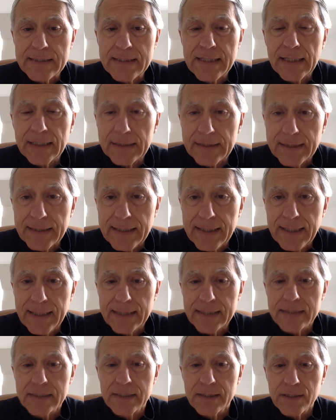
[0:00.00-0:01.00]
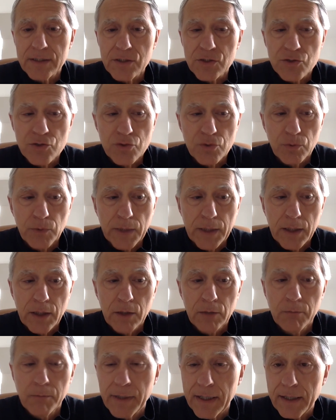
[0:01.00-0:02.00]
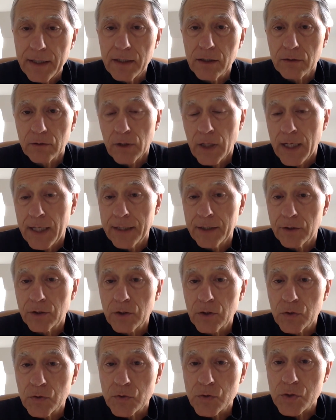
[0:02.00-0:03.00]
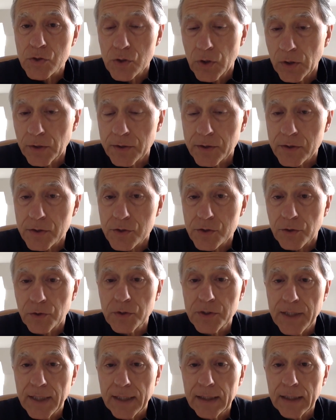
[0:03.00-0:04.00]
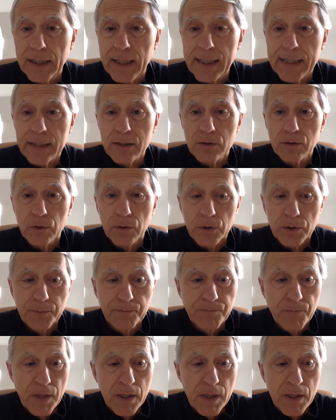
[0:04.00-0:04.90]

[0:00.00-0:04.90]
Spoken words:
delegate this to a committee or hire consultants or that like, or